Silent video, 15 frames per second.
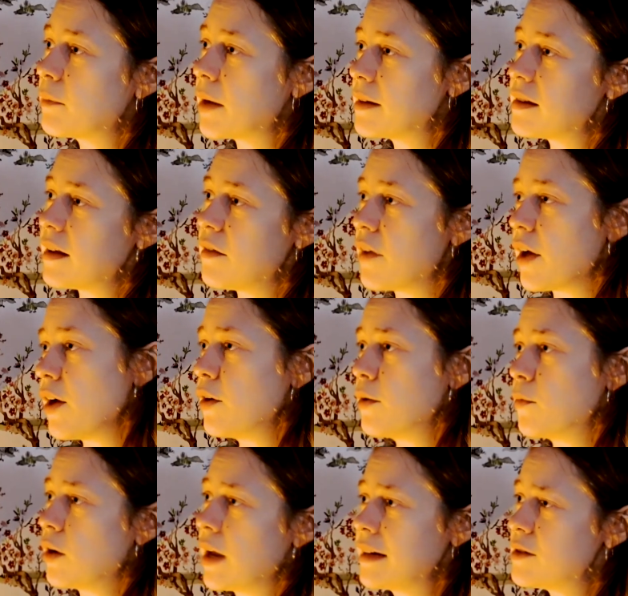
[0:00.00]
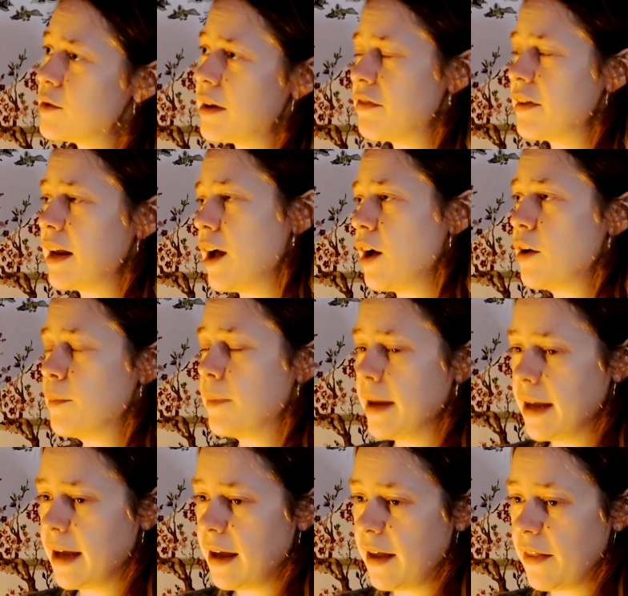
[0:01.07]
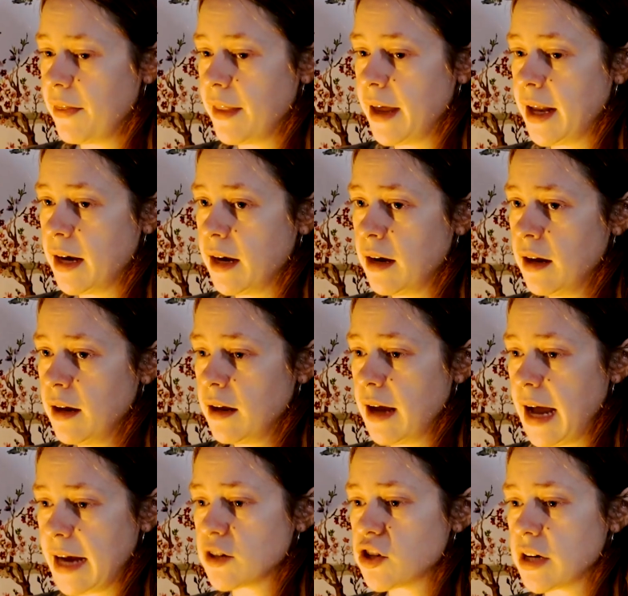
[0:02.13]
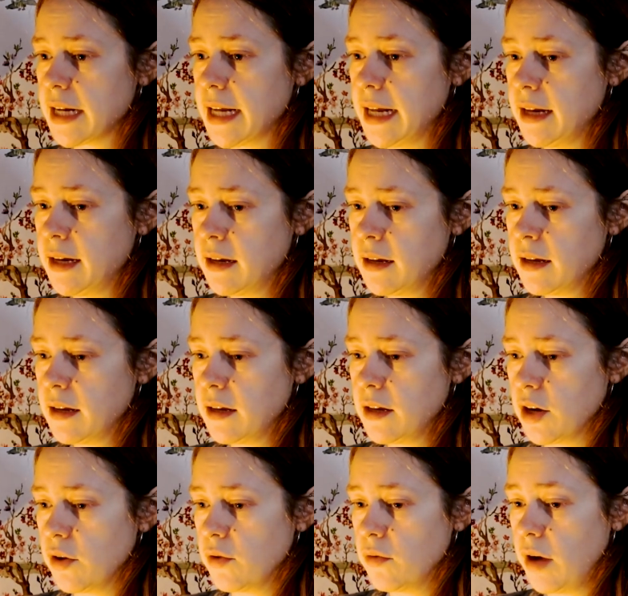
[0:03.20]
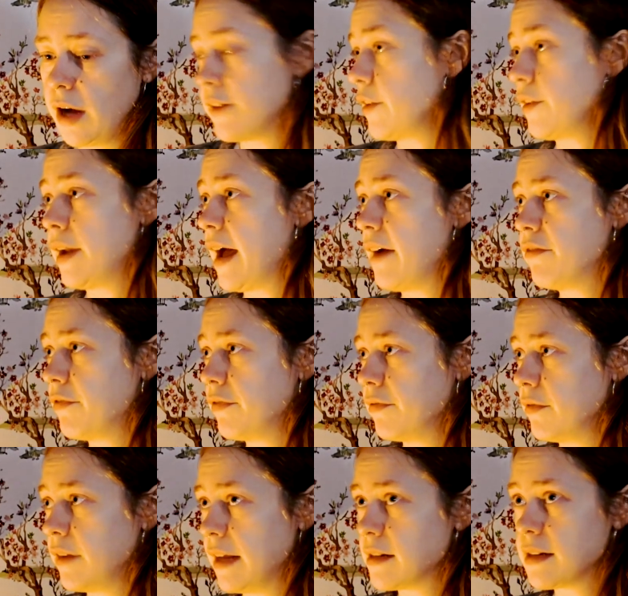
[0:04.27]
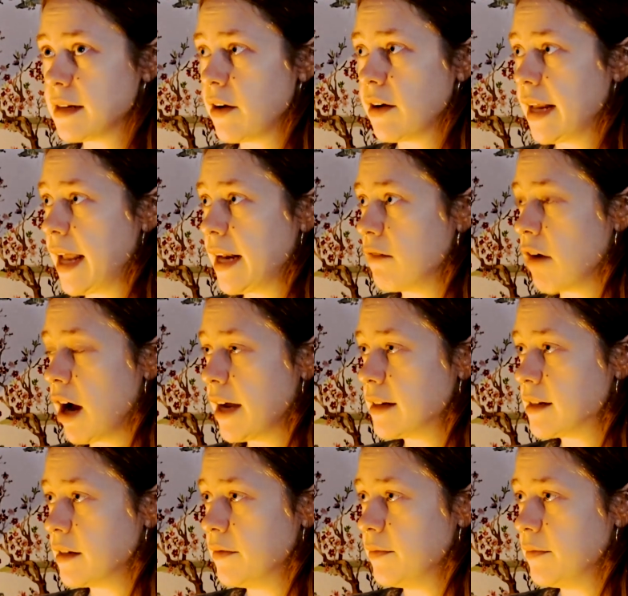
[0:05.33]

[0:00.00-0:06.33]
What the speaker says: myself a home, or like, do I feel at home here? And then actually, I don't have necessarily any right to